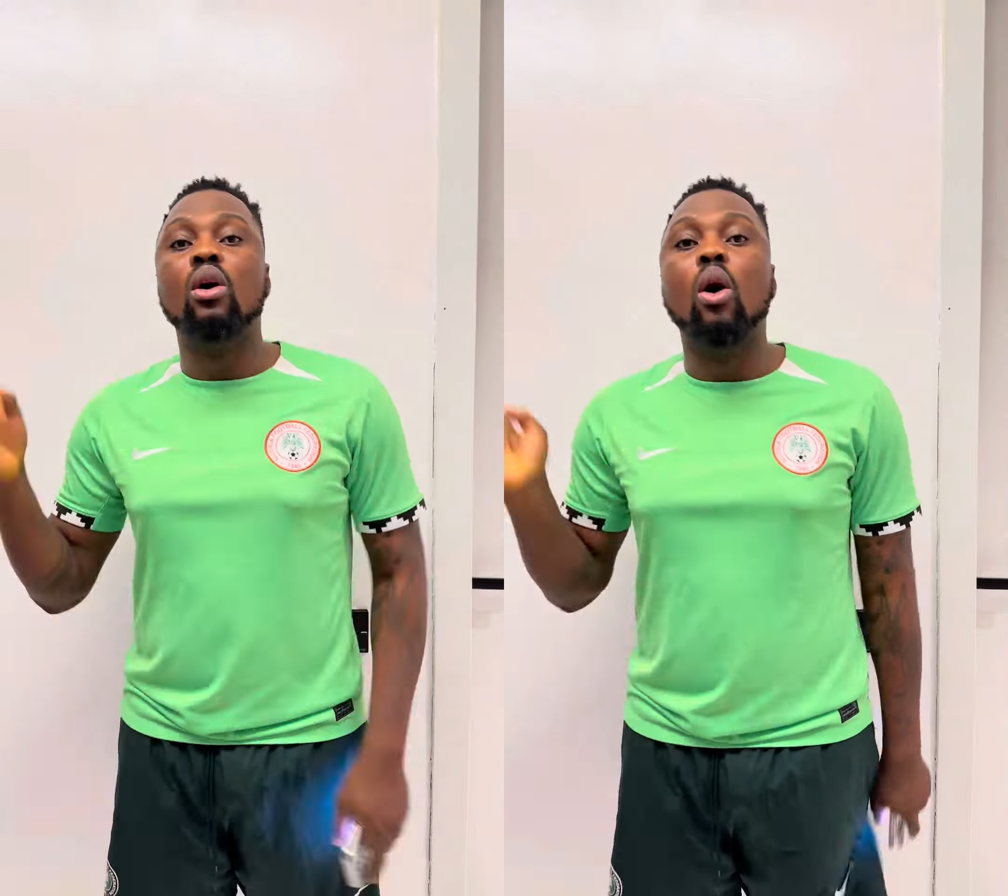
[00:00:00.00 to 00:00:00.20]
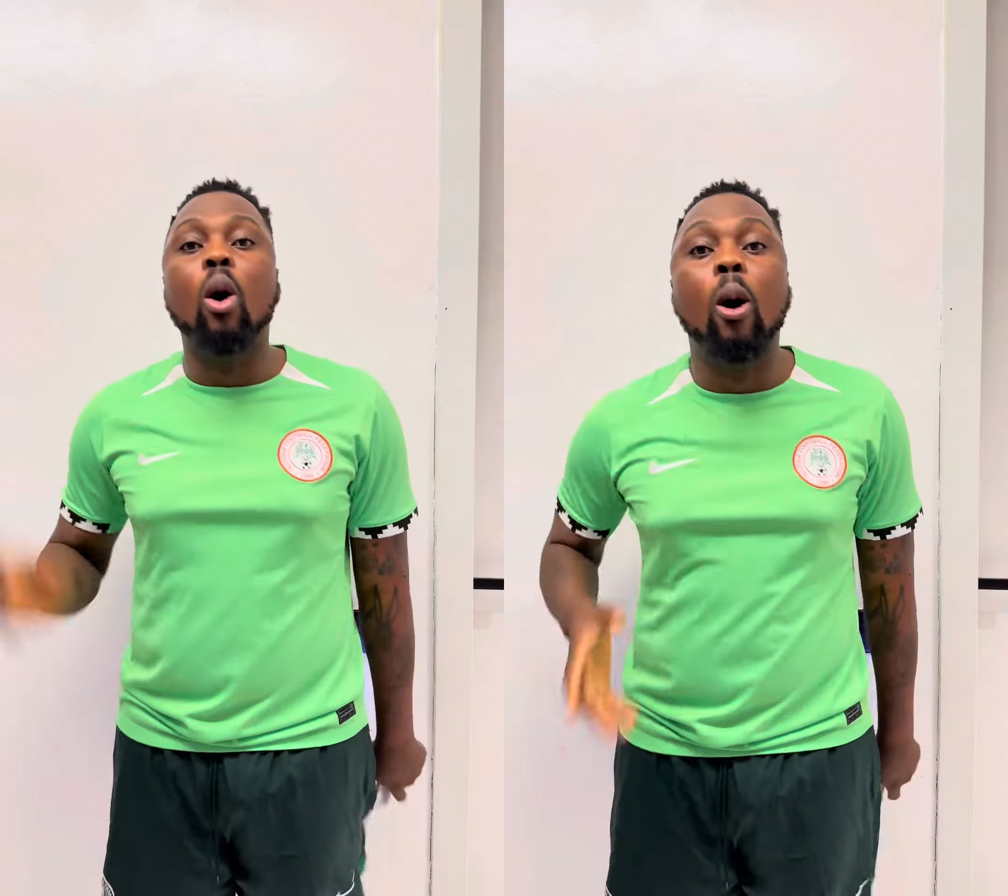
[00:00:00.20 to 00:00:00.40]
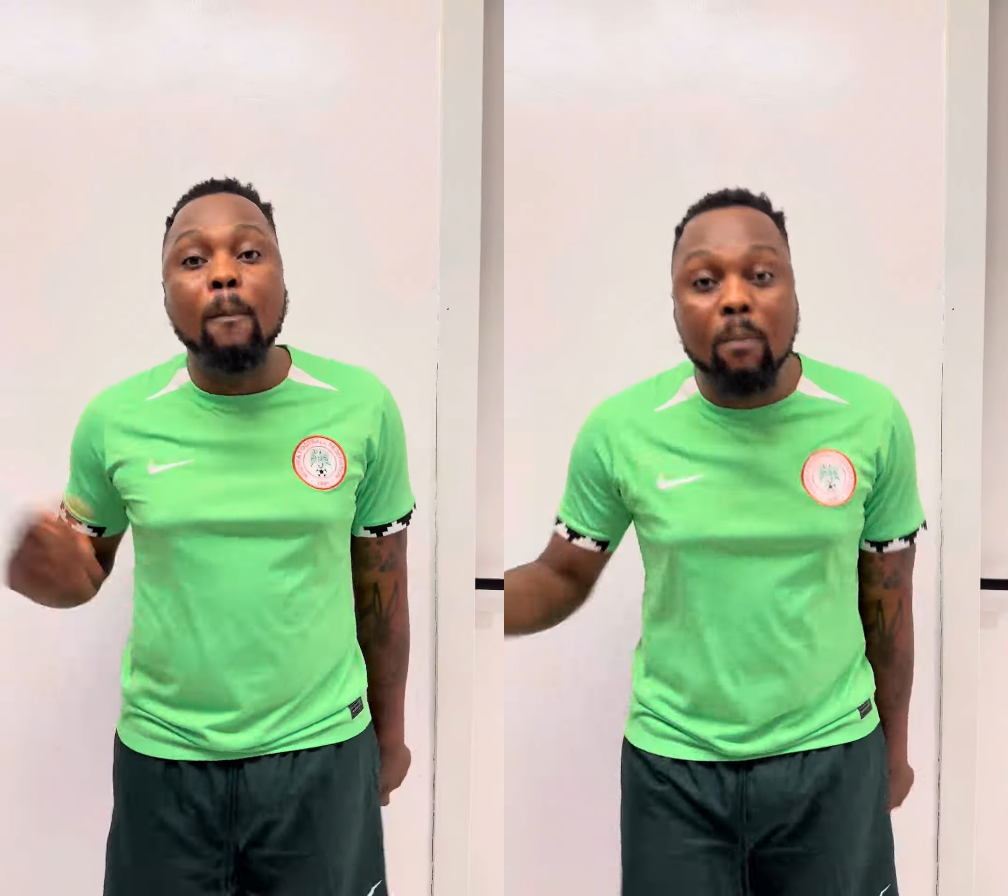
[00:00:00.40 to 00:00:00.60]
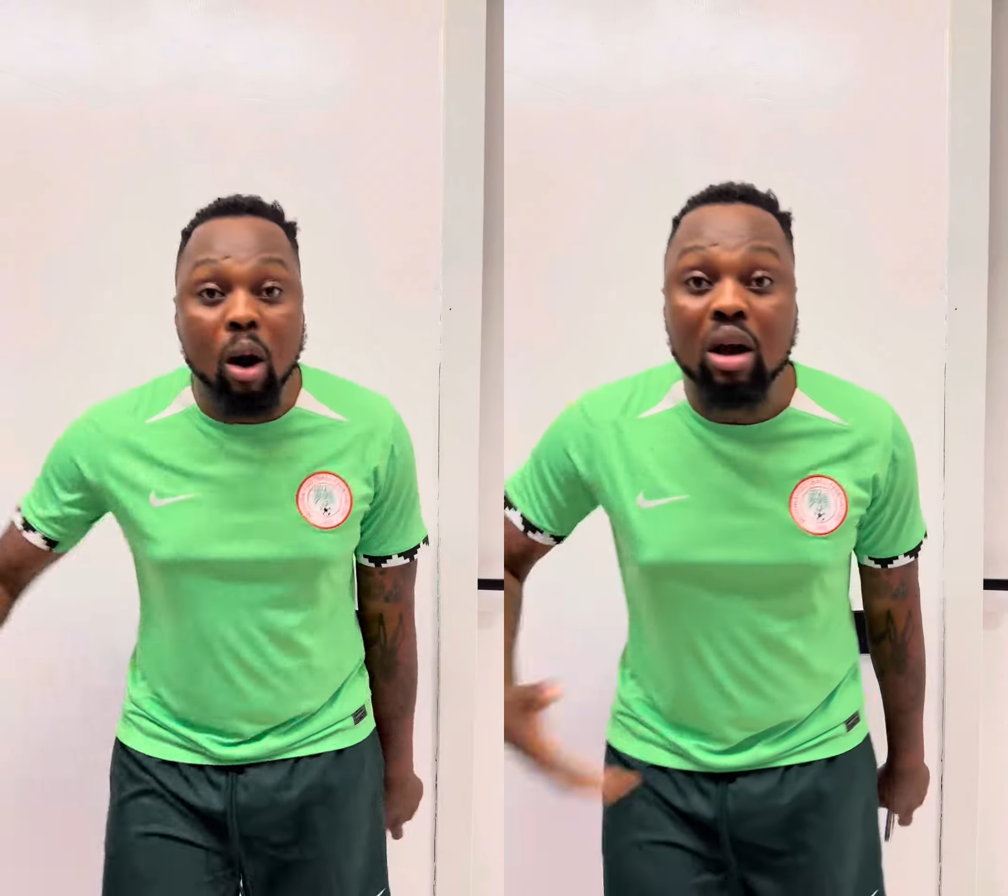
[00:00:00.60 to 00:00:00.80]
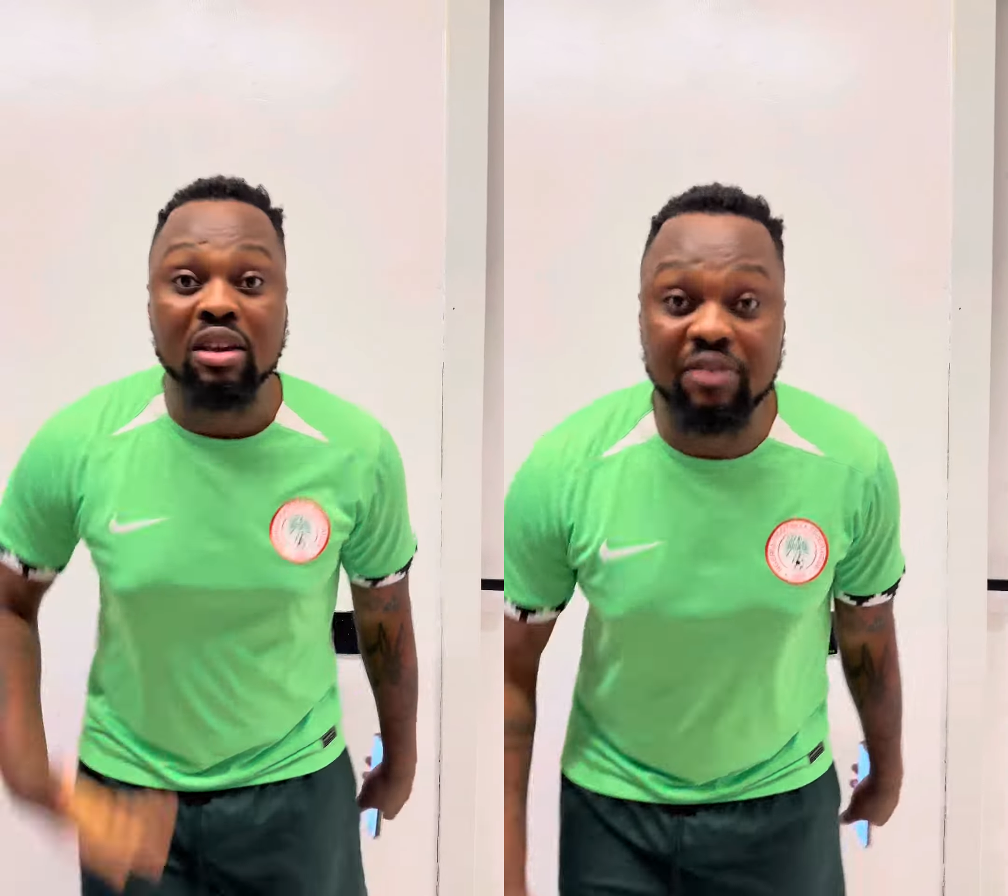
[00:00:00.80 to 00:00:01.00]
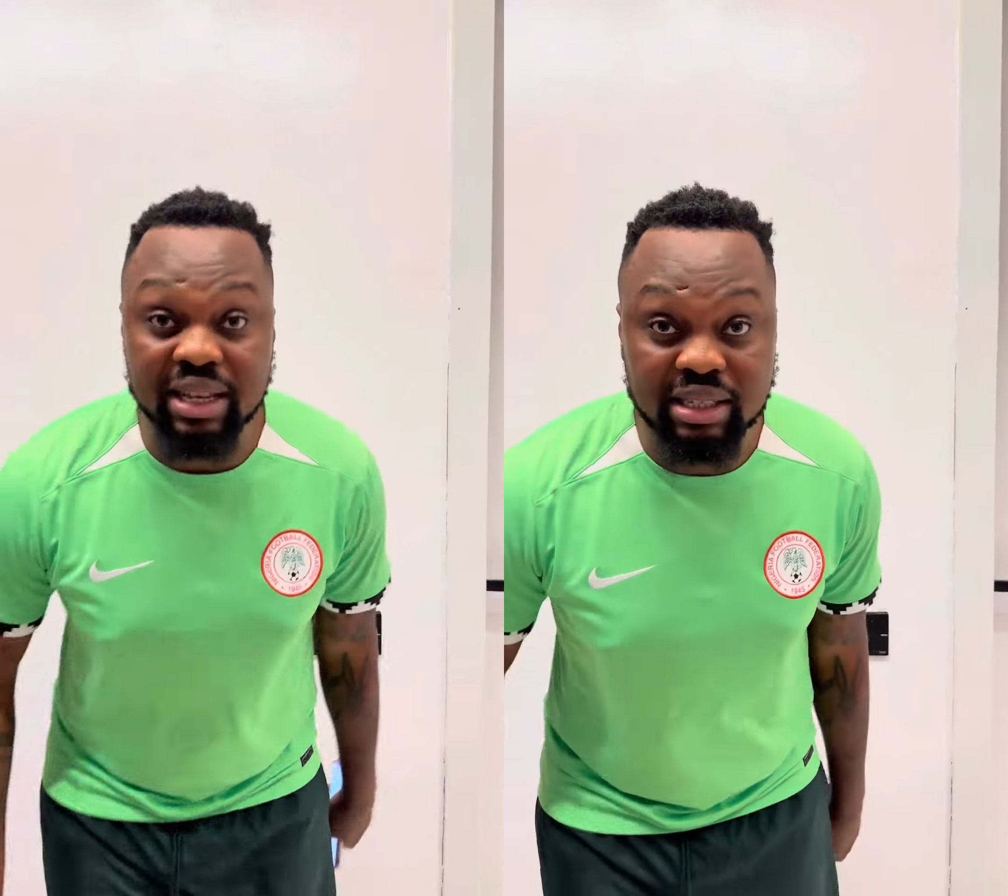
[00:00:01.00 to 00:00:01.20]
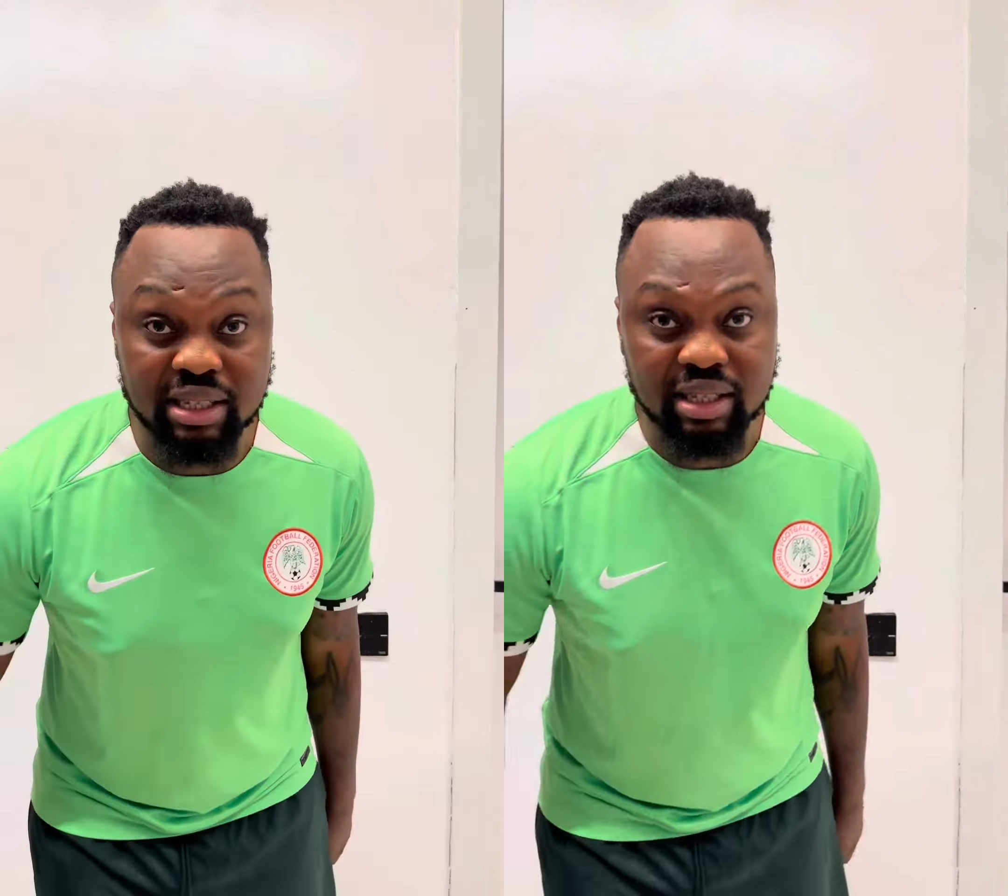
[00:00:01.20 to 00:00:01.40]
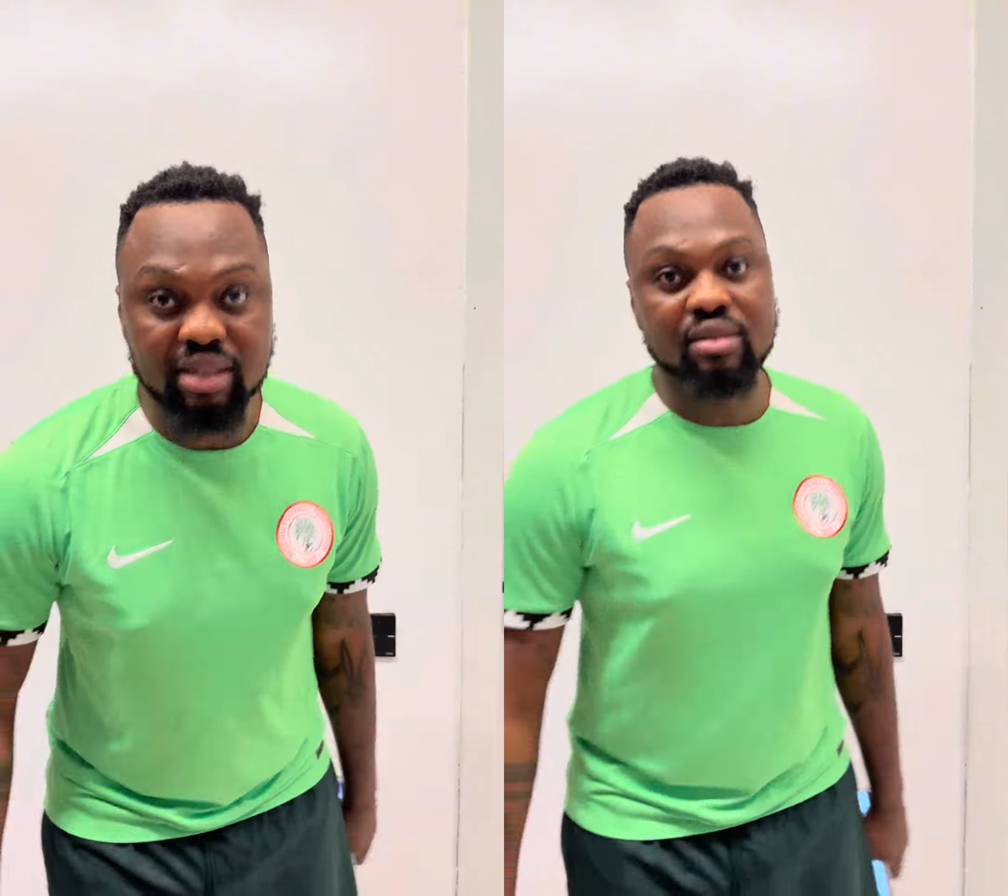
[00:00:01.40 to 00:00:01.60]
or more events.